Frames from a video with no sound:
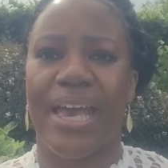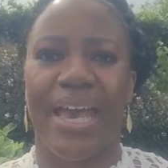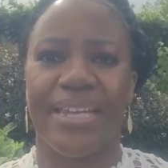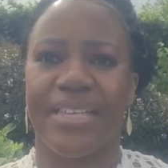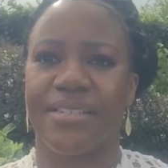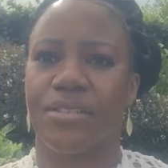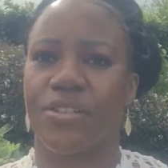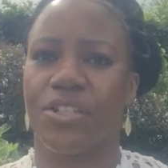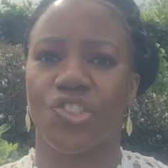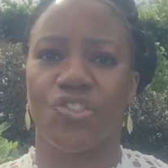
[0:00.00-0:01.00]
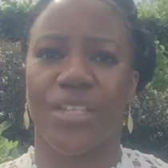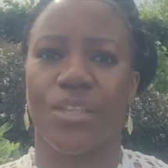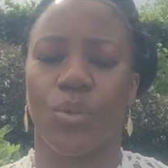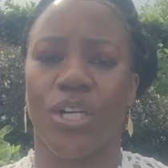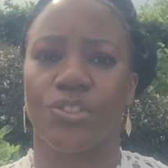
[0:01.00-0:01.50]
Any country in
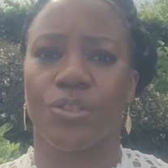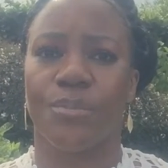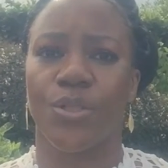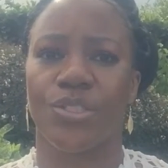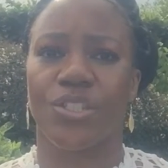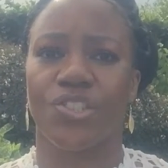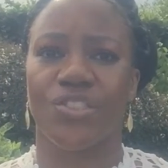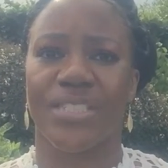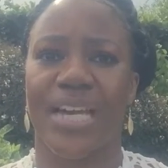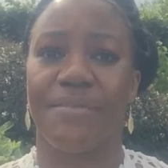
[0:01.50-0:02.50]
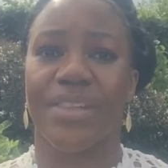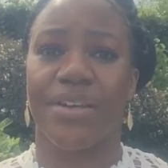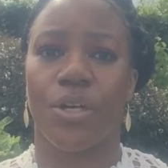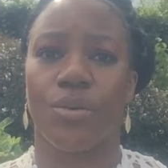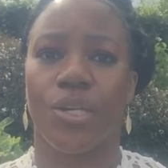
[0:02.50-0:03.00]
the world, or most countries, have
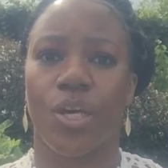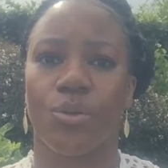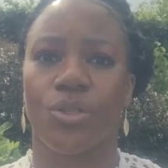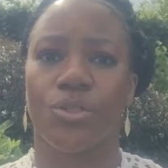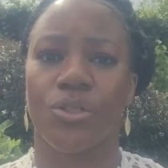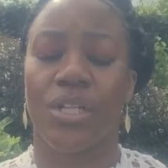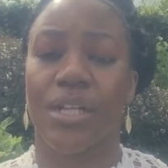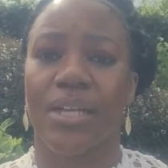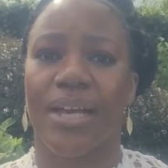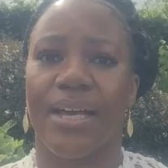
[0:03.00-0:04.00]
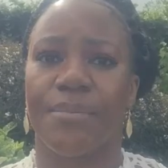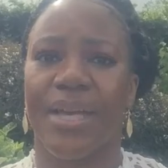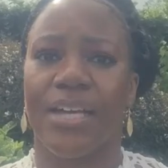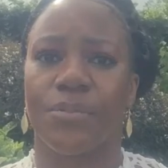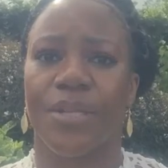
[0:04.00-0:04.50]
their own local
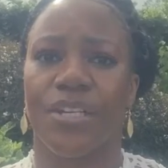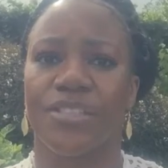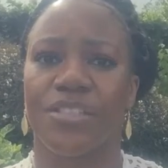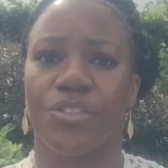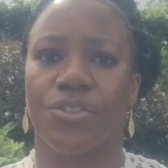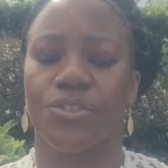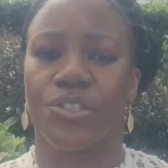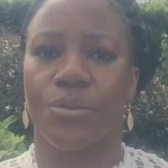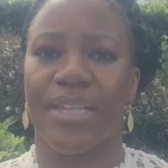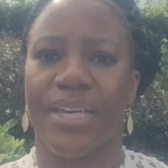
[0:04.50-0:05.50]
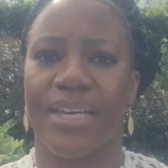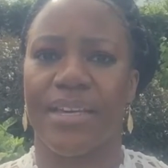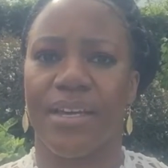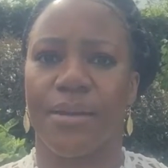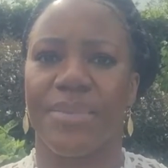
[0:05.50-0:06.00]
helplines and also
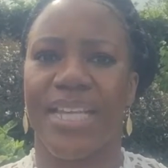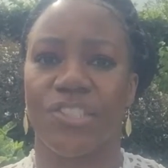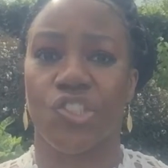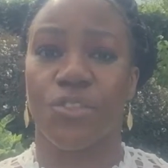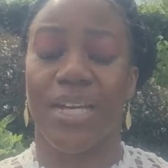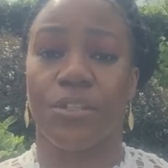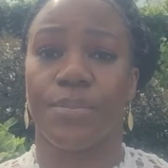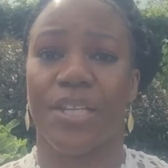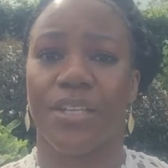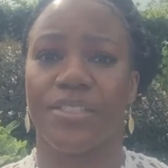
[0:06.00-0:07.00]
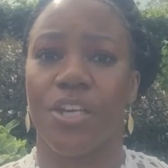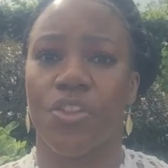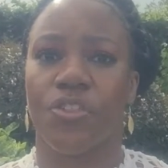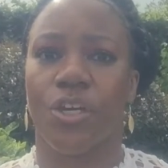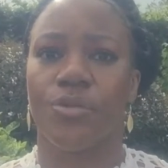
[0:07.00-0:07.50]
their national helplines.
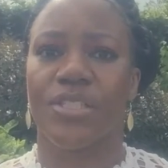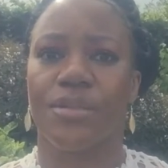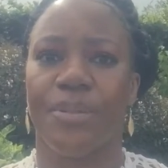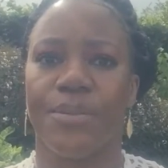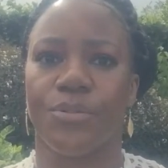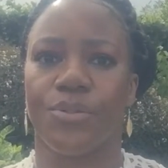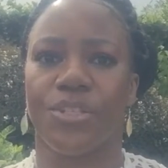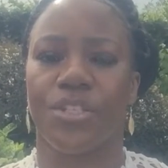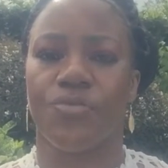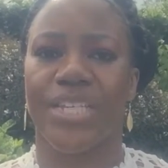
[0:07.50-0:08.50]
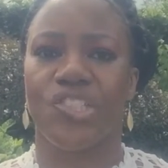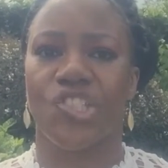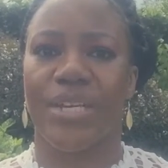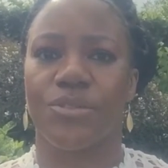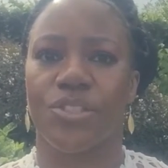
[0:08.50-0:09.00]
Those are the people you can
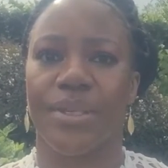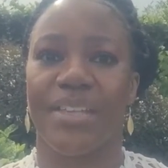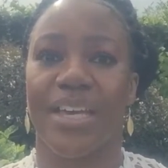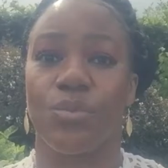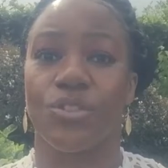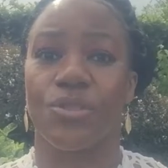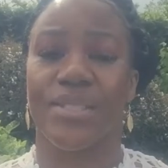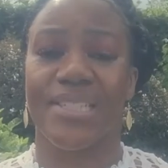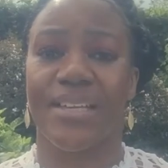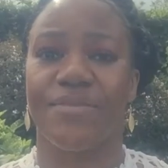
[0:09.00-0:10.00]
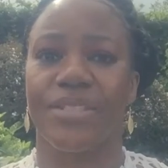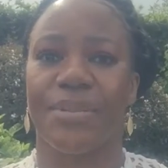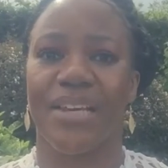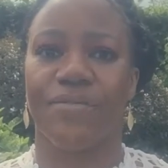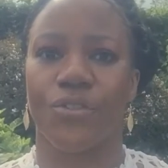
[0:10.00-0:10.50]
reach out to, and they will do a safety
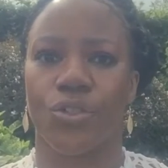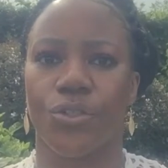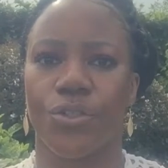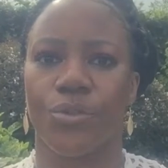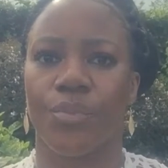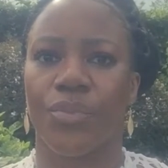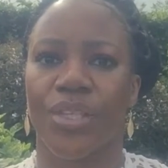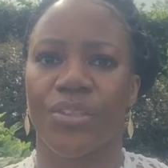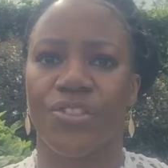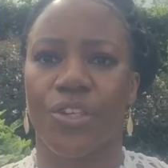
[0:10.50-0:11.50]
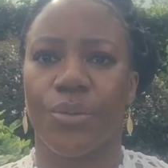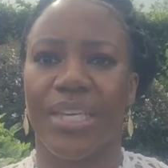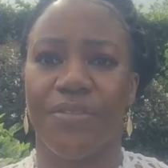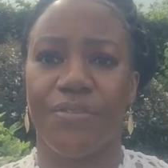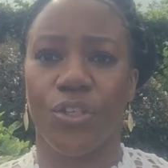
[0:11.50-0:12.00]
plan for you. So
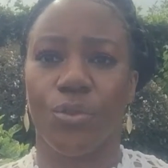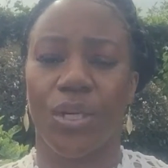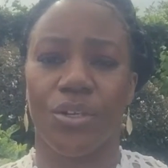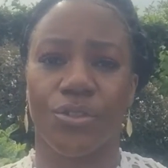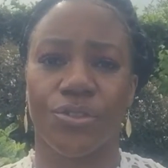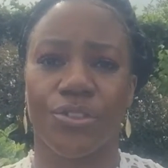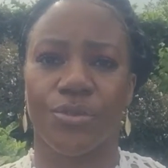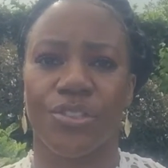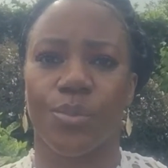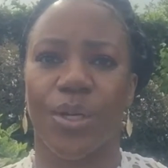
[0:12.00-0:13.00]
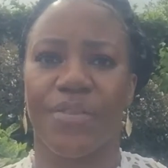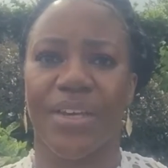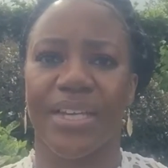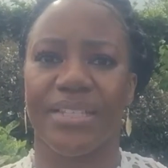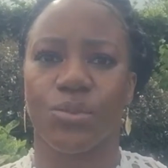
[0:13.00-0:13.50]
if you are also someone
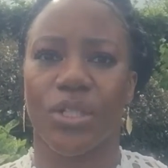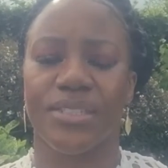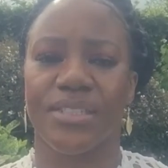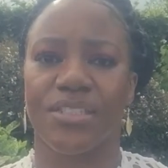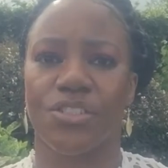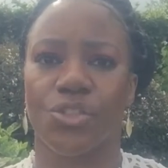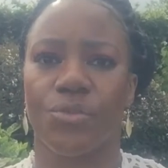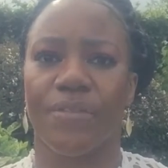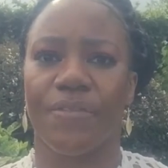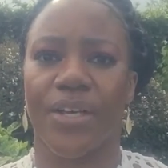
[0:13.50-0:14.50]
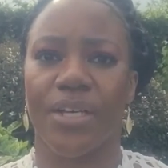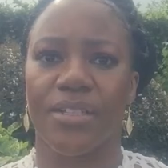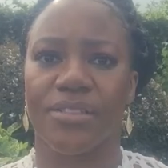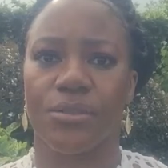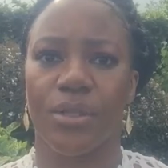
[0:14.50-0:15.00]
that is wanting to
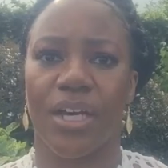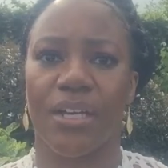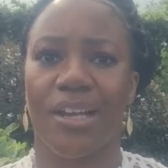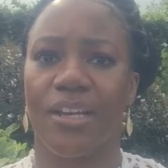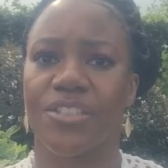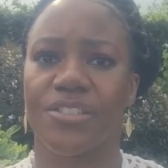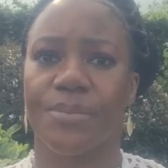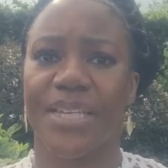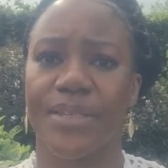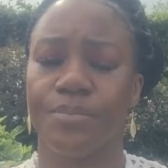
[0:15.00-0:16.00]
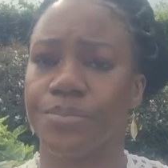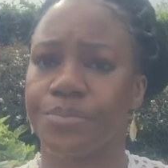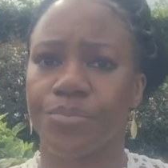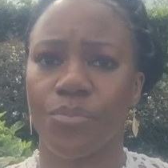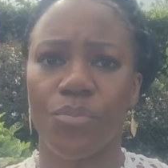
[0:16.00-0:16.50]
refer to a client to me,
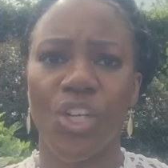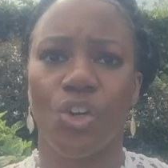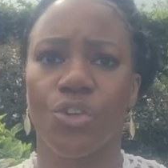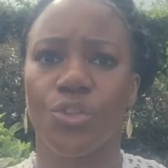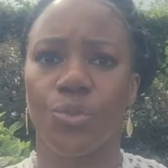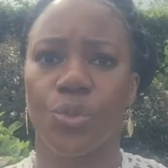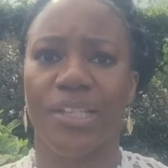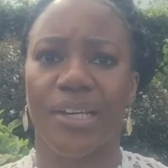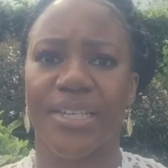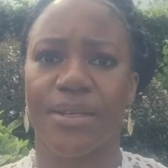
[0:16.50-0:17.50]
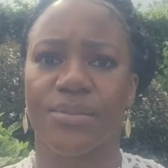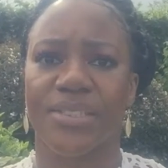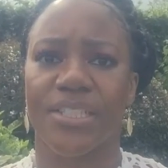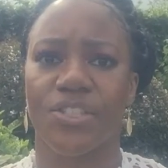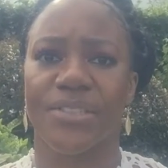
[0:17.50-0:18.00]
or you would like
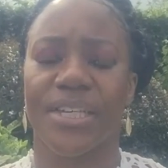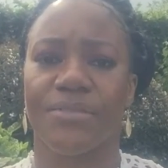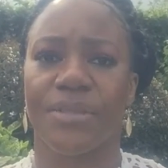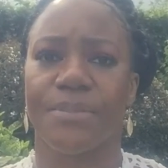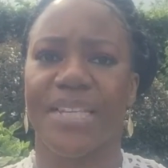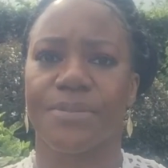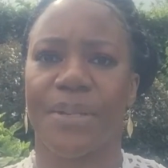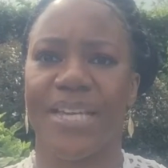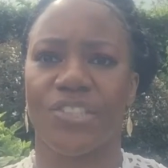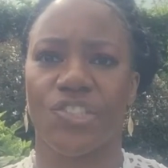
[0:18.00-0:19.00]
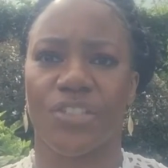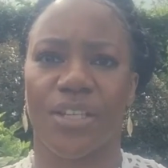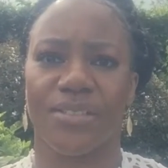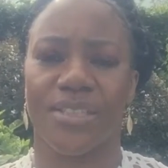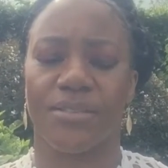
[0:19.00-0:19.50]
counselling yourself, the best page to
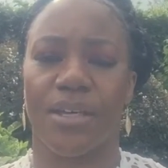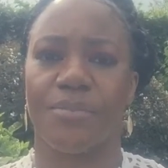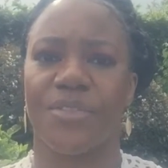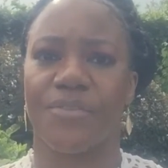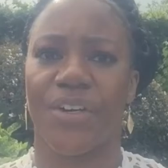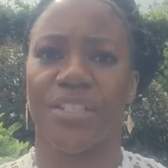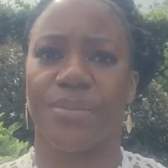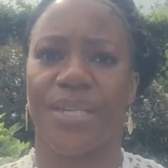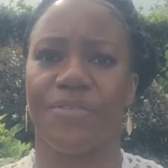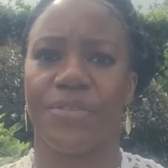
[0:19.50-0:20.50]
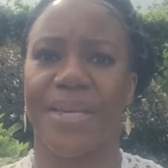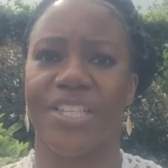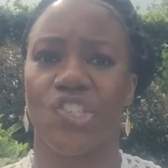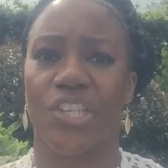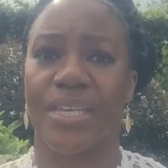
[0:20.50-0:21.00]
contact, to find my
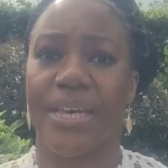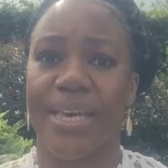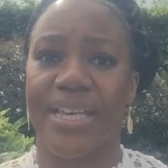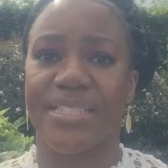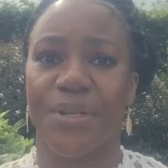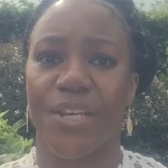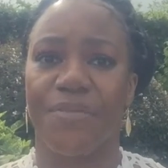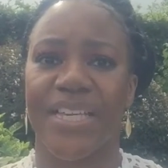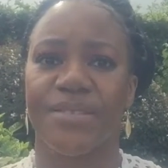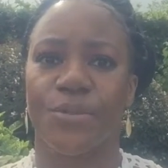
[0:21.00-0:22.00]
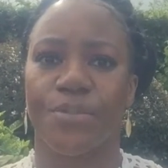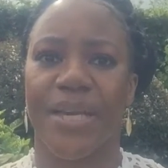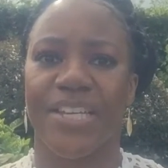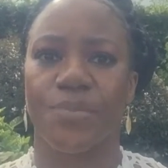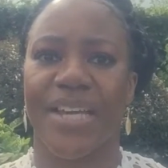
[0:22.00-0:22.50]
information is my Facebook
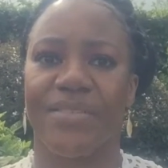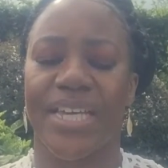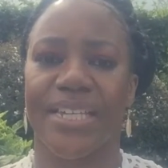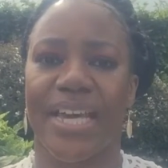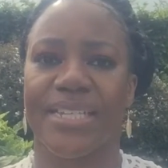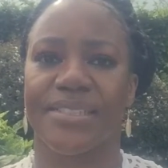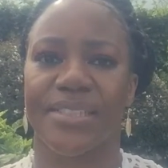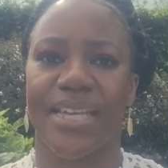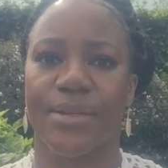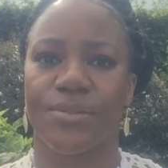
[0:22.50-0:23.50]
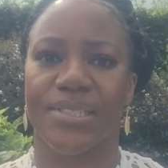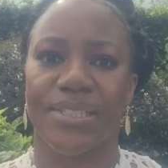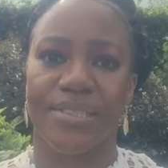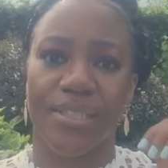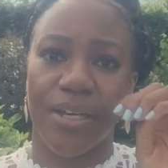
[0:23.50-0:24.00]
page, Marianne Hansen
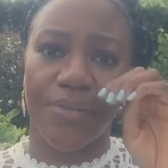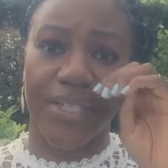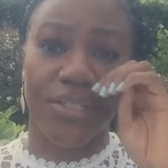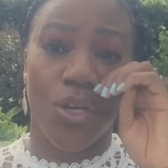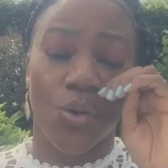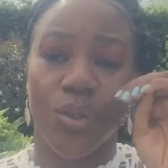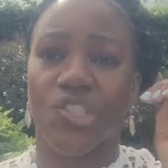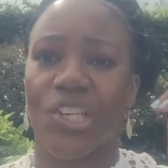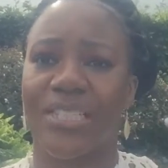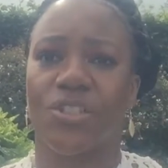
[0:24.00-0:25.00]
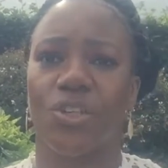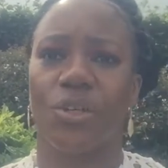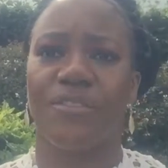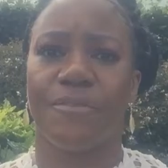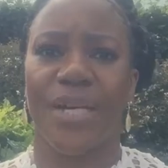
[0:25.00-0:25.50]
Counselling Service, which has
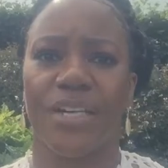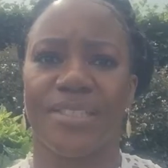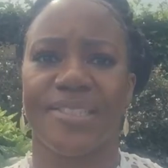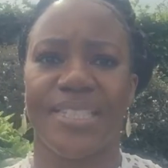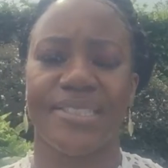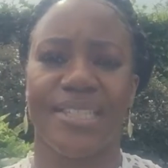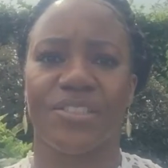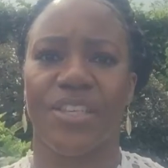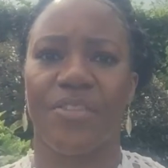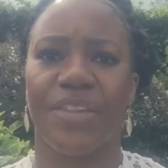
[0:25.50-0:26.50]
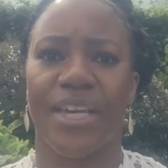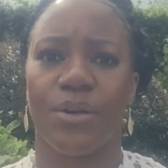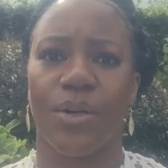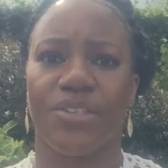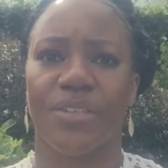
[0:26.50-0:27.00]
all of my details on
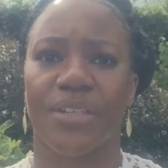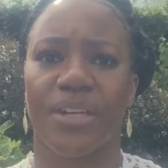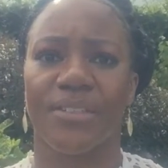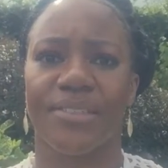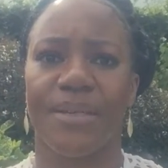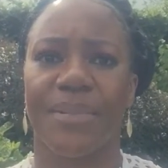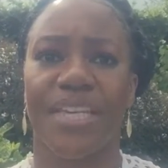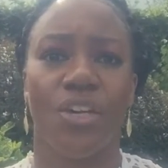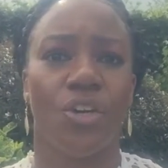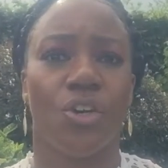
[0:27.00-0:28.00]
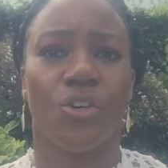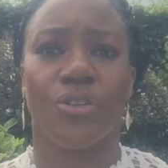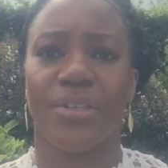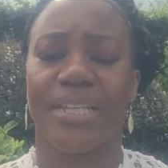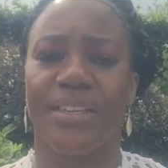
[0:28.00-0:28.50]
there, where you can contact me, or
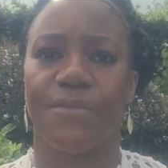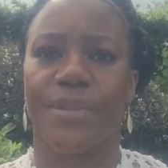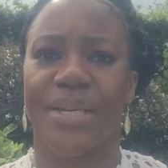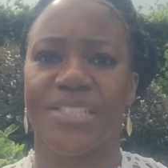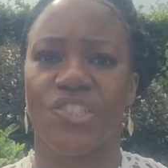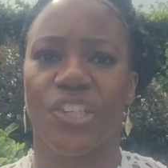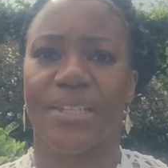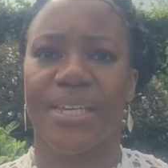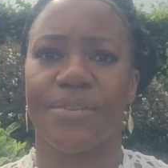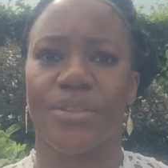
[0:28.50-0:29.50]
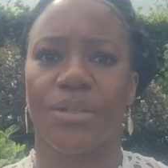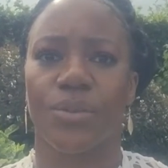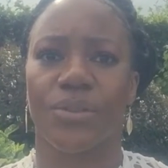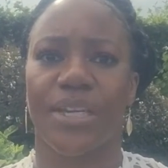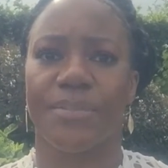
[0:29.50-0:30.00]
you can leave me a message on here and I
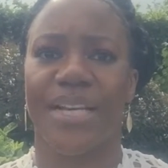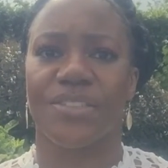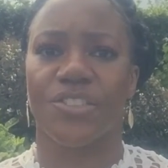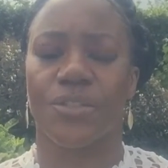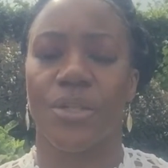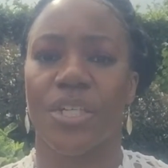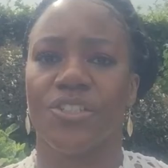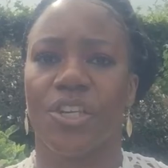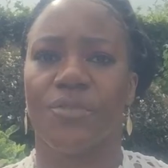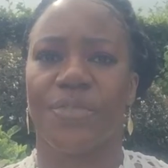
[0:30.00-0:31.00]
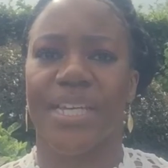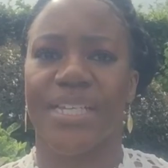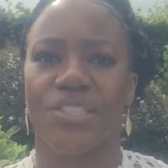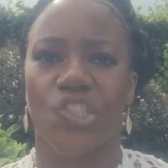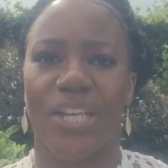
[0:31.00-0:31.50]
will get back to you. Don't
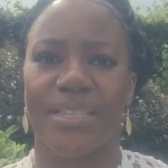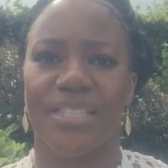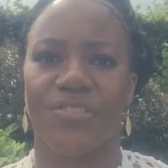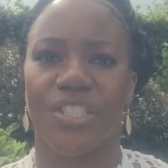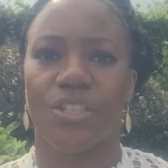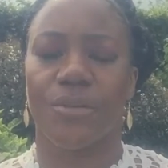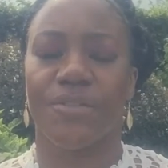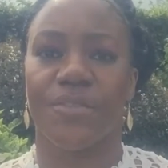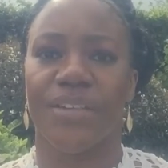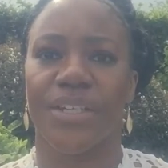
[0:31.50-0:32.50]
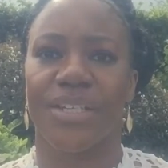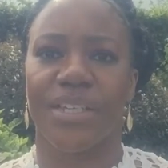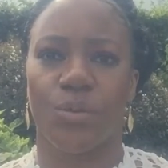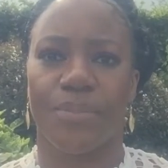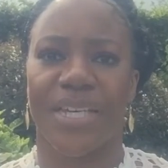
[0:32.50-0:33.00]
forget to share this video if you feel
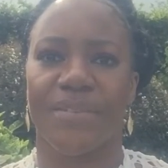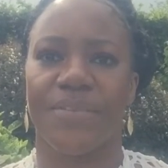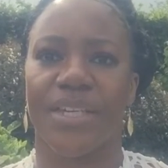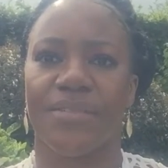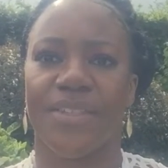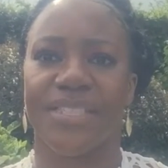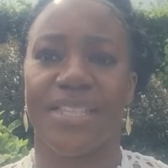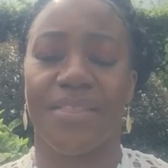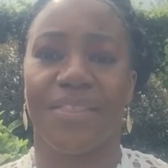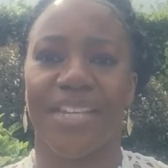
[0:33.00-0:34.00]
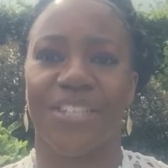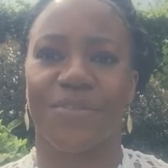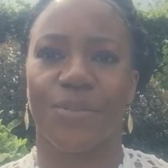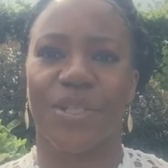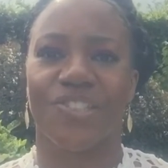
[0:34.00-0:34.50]
that it will benefit others, and thank
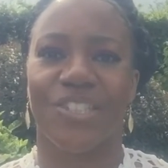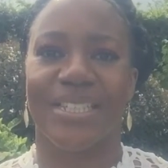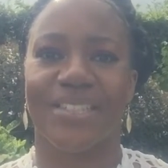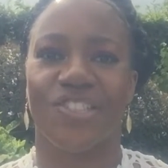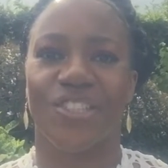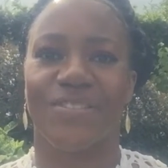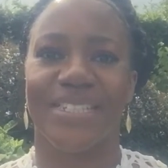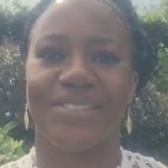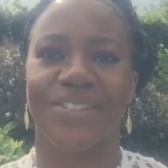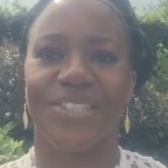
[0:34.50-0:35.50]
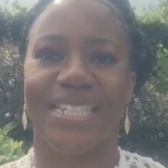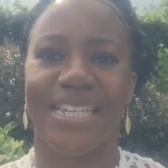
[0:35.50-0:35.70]
you for watching. Enjoy the rest of your